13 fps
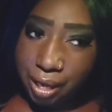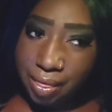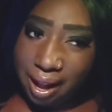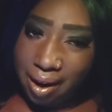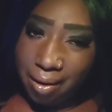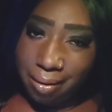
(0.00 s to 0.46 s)

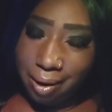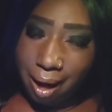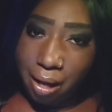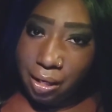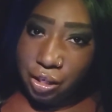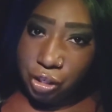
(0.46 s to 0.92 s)
they're
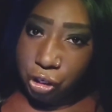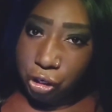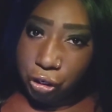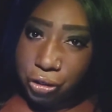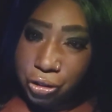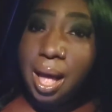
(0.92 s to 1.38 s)
not a
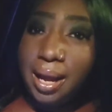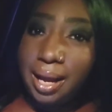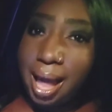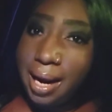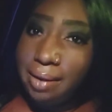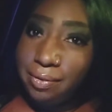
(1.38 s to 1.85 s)
church. I
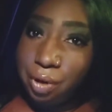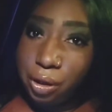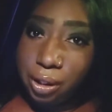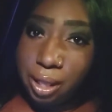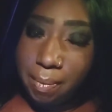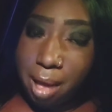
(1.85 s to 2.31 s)
kind of
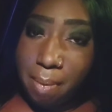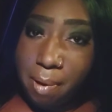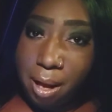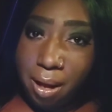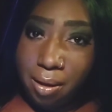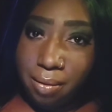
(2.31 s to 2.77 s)
looked them
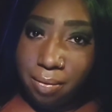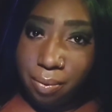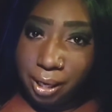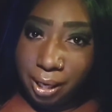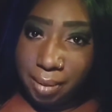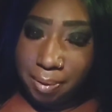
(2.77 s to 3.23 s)
up on
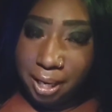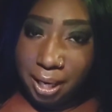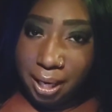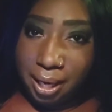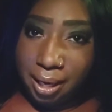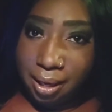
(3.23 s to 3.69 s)

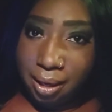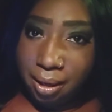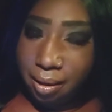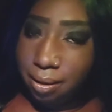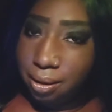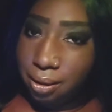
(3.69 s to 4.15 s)
Wikipedia
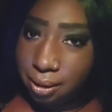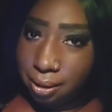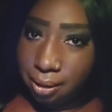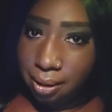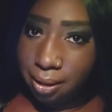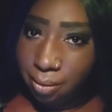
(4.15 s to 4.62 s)
just a
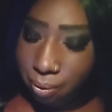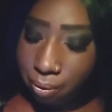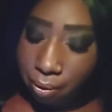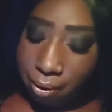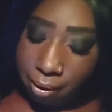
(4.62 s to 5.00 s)
little.